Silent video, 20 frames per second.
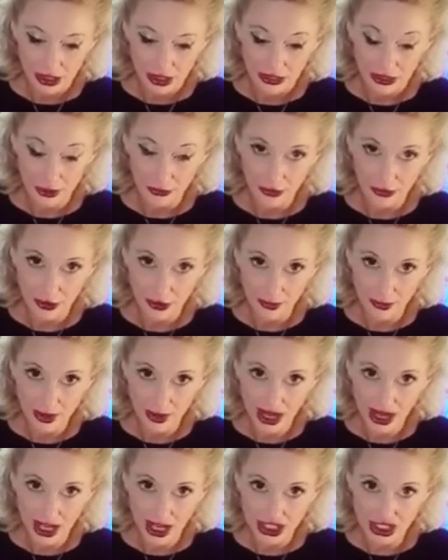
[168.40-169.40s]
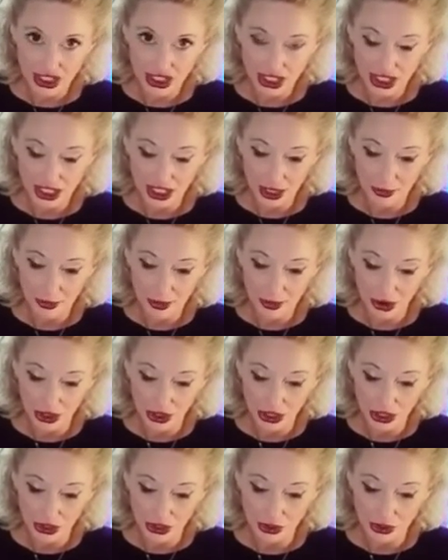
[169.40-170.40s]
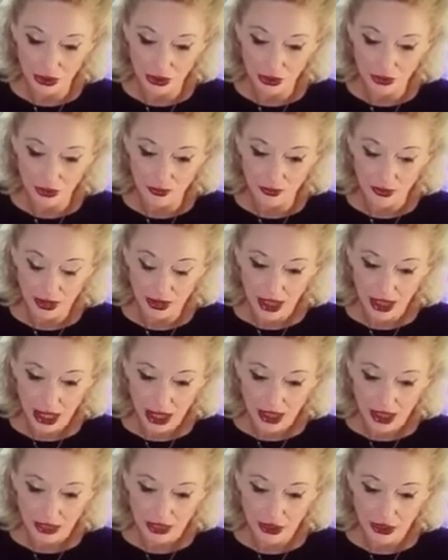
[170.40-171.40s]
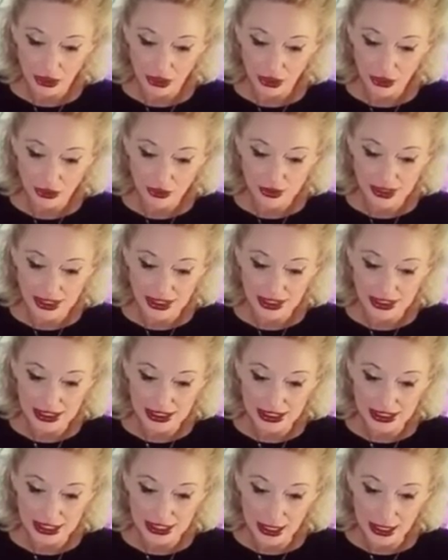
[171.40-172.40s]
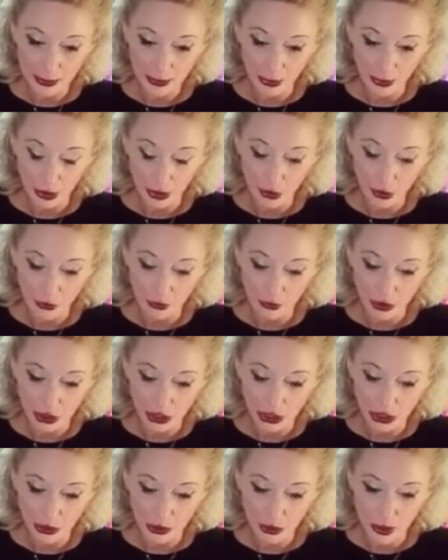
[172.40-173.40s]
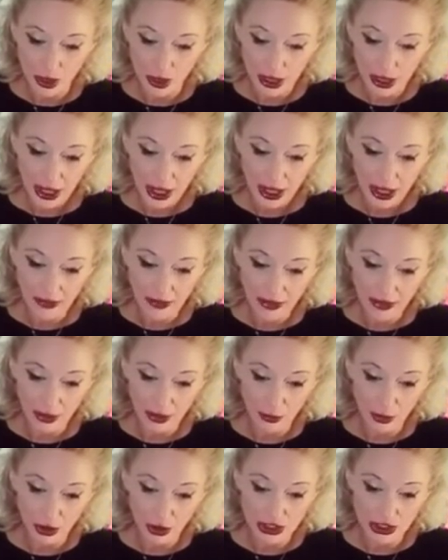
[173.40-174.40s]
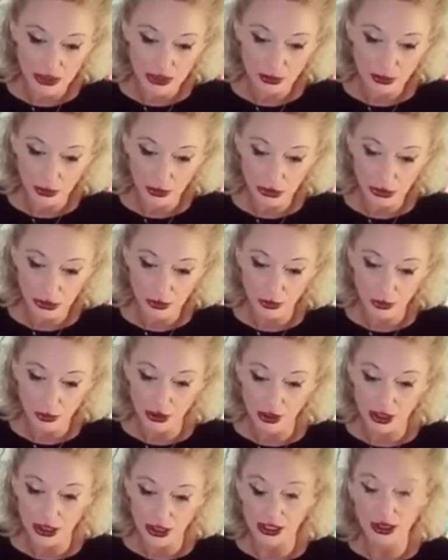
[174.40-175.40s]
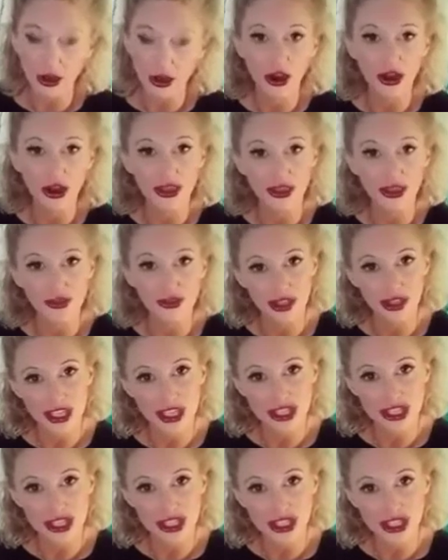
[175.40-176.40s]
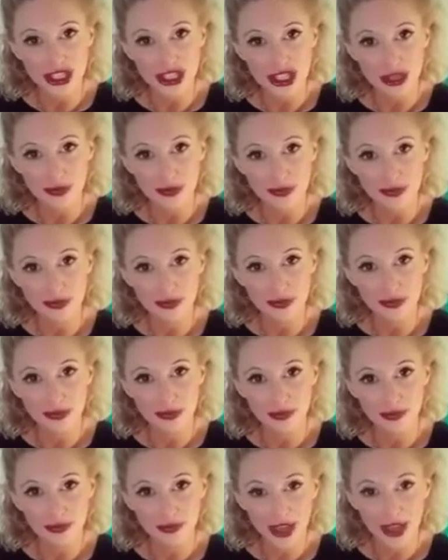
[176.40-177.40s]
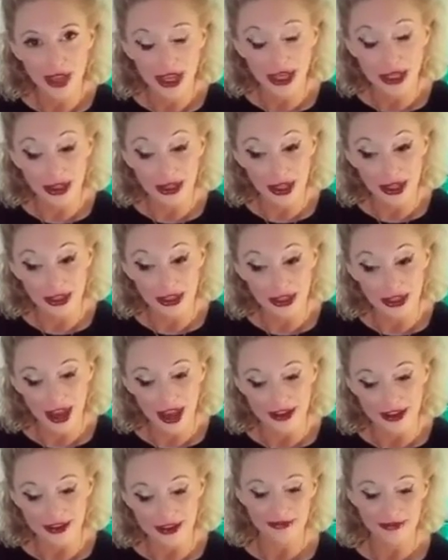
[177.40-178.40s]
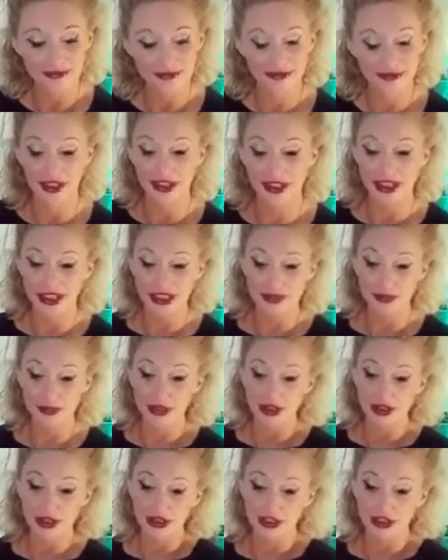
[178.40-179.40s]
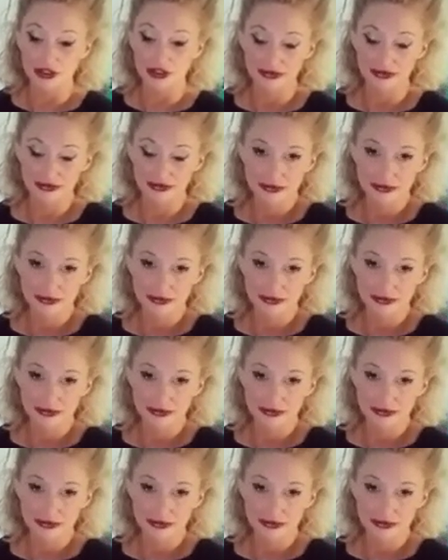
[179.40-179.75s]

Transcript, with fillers: They're very passionate about you. They're losing sleep over you, and they want to put the work in on the relationship. You like that? That's pretty good.